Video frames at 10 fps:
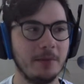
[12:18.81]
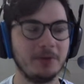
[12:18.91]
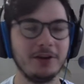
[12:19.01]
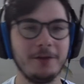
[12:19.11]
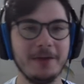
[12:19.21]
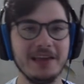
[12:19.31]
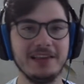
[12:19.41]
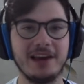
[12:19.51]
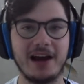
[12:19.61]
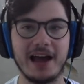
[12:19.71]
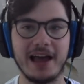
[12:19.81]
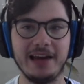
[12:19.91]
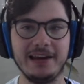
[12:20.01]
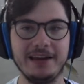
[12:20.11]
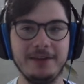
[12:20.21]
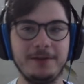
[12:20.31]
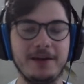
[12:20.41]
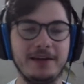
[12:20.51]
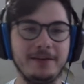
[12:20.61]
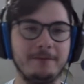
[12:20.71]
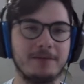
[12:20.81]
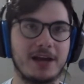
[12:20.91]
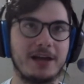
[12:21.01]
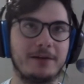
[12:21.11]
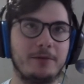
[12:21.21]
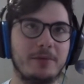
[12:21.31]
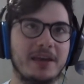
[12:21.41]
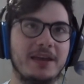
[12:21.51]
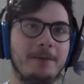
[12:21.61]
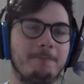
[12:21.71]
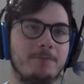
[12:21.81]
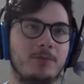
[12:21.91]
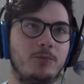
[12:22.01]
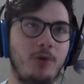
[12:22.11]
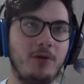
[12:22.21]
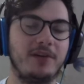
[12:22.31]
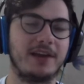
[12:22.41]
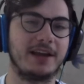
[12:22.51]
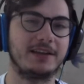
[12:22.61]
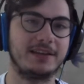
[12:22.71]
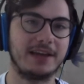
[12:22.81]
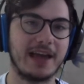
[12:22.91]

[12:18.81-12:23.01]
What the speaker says: But do you think there are anything that could be wrong in it?